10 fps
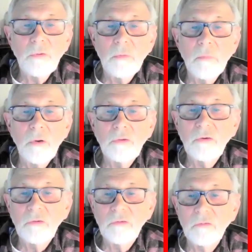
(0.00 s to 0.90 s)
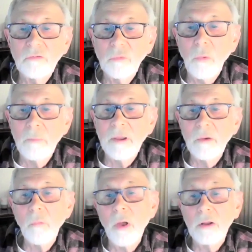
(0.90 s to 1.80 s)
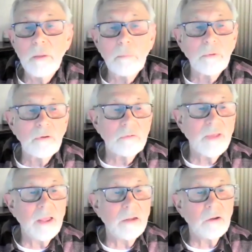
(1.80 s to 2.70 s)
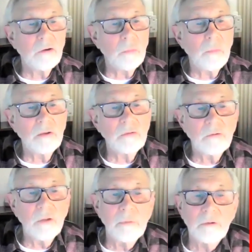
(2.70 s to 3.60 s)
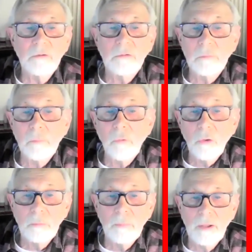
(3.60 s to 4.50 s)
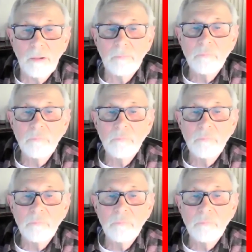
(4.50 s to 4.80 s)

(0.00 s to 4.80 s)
the motions of swimming while he put his hand under my stomach to support me.